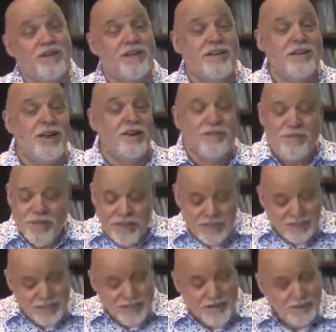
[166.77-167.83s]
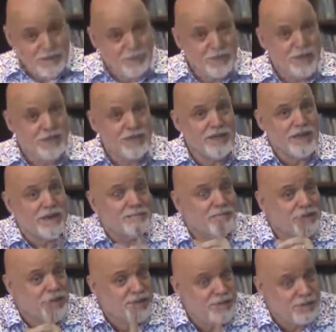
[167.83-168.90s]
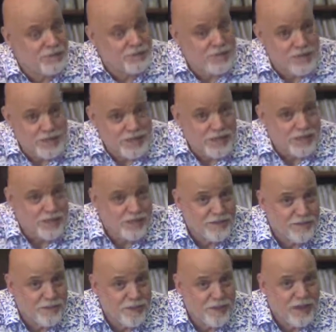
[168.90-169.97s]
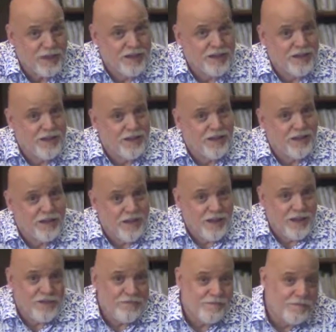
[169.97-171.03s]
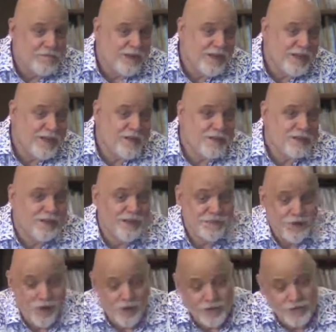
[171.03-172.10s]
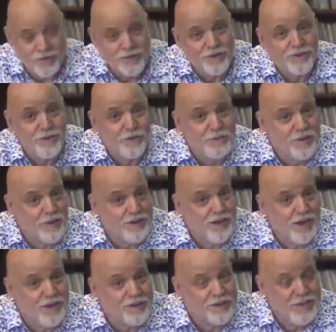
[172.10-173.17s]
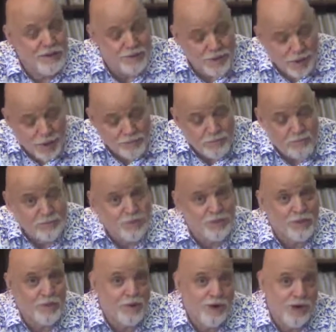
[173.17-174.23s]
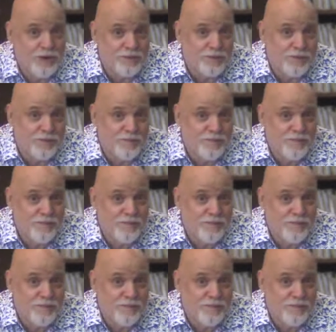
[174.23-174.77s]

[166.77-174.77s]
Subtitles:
Now, they didn't start the building yet, but they'd sowed the seed. For many years, I've taught you that if you build God's house, God will build your house.